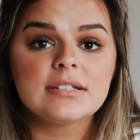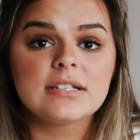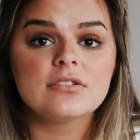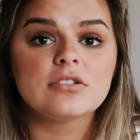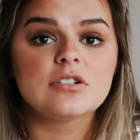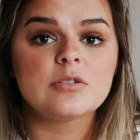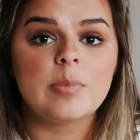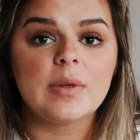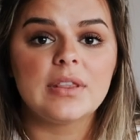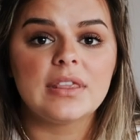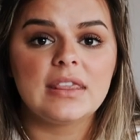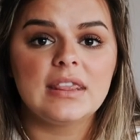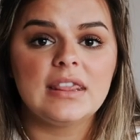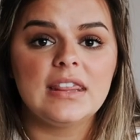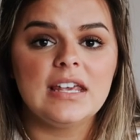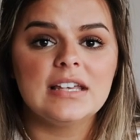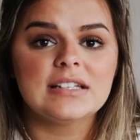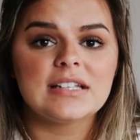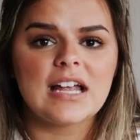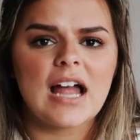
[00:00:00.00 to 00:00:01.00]
scissors, but
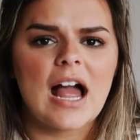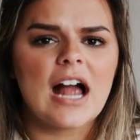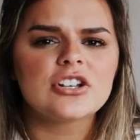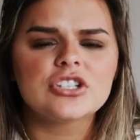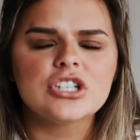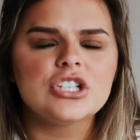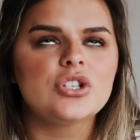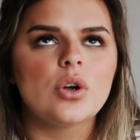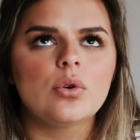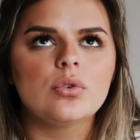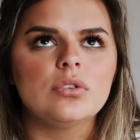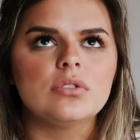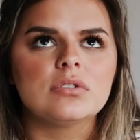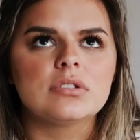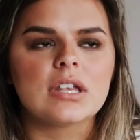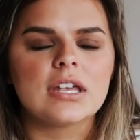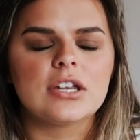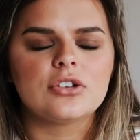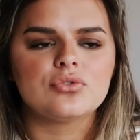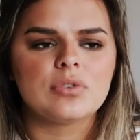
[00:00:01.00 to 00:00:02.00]
these I actually don't use
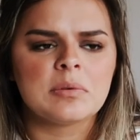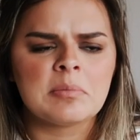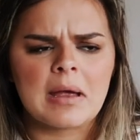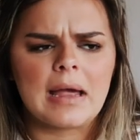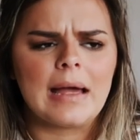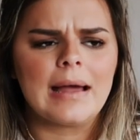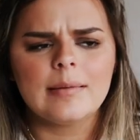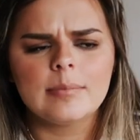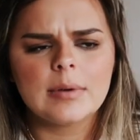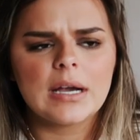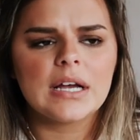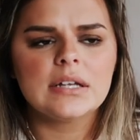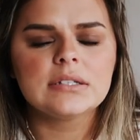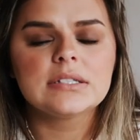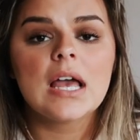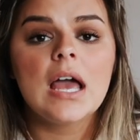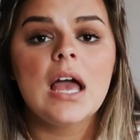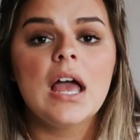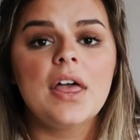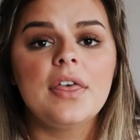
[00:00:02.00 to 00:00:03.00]
to like trim my
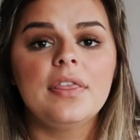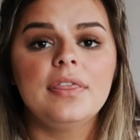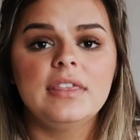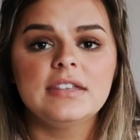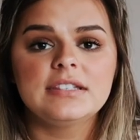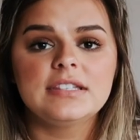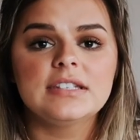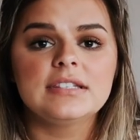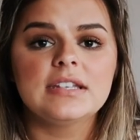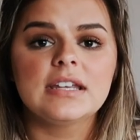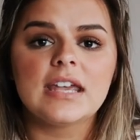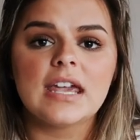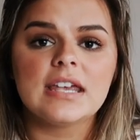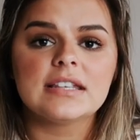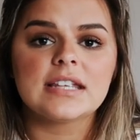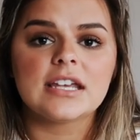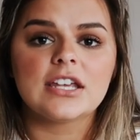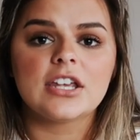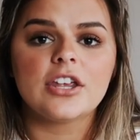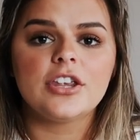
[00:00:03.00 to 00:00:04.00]
eyebrows this is in
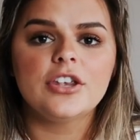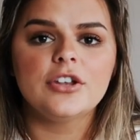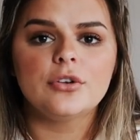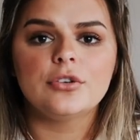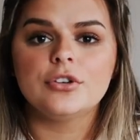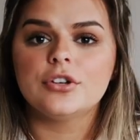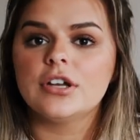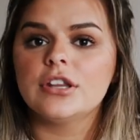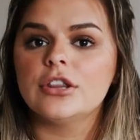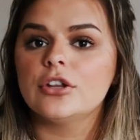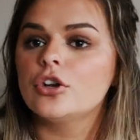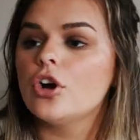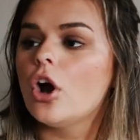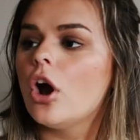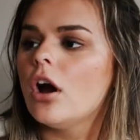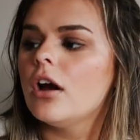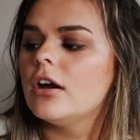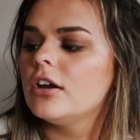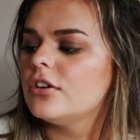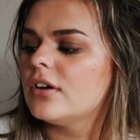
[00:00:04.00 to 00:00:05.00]
case like, you know, you're in the
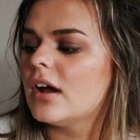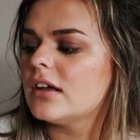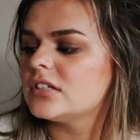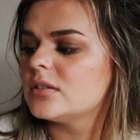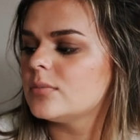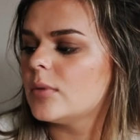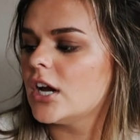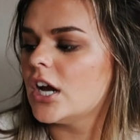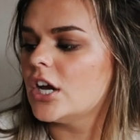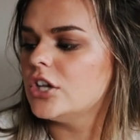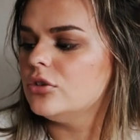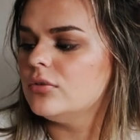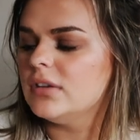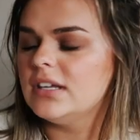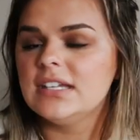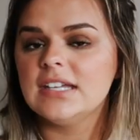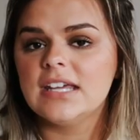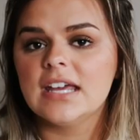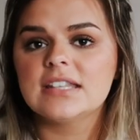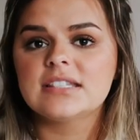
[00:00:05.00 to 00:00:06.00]
car you're out somewhere and you
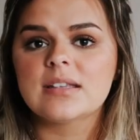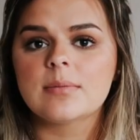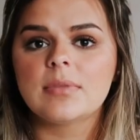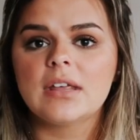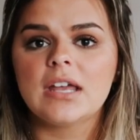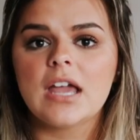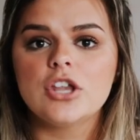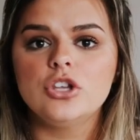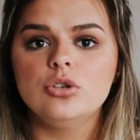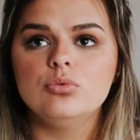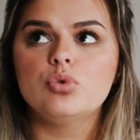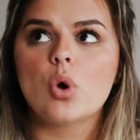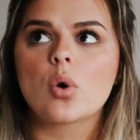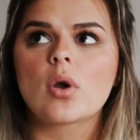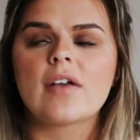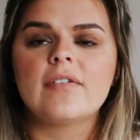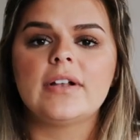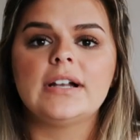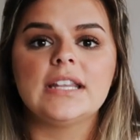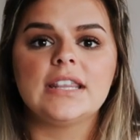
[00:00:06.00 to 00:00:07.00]
need to get something and you
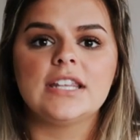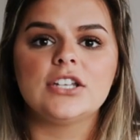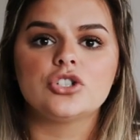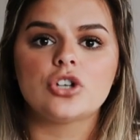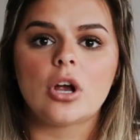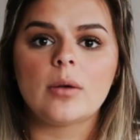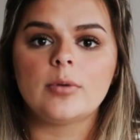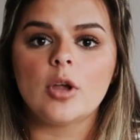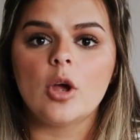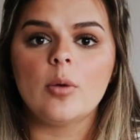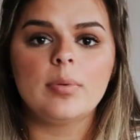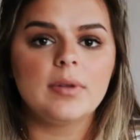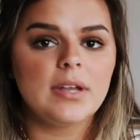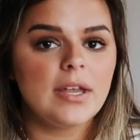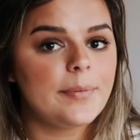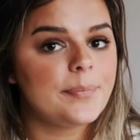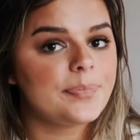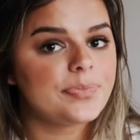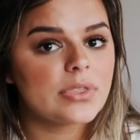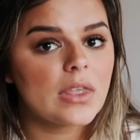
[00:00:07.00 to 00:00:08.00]
don't have anything sharp to open
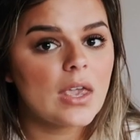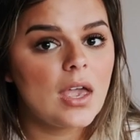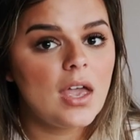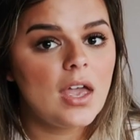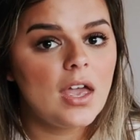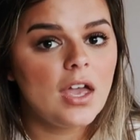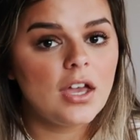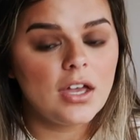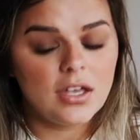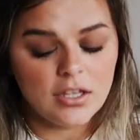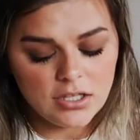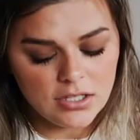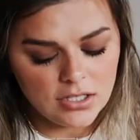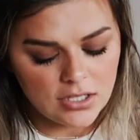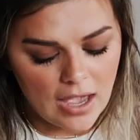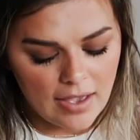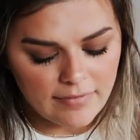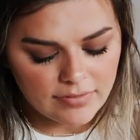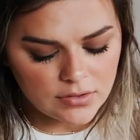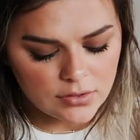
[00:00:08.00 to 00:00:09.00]
it.
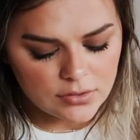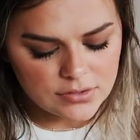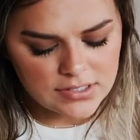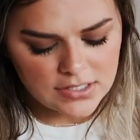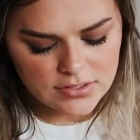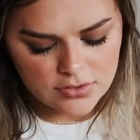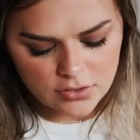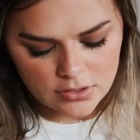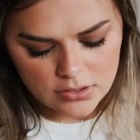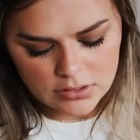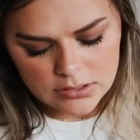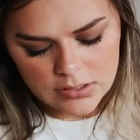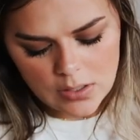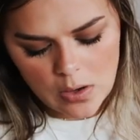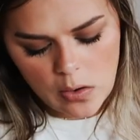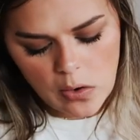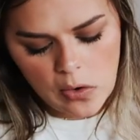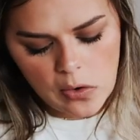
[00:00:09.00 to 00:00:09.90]
You have little scissors.